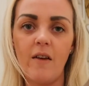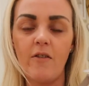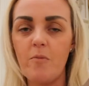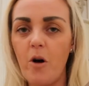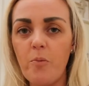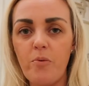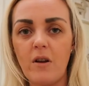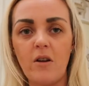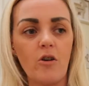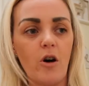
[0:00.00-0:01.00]
having them all
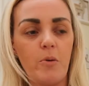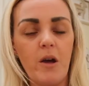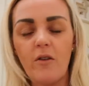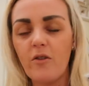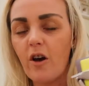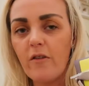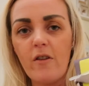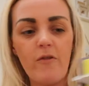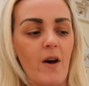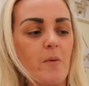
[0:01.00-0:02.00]
printed up,
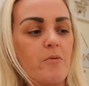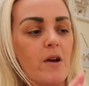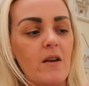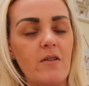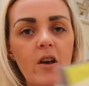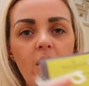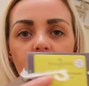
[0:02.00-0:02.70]
sourcing the fabrics,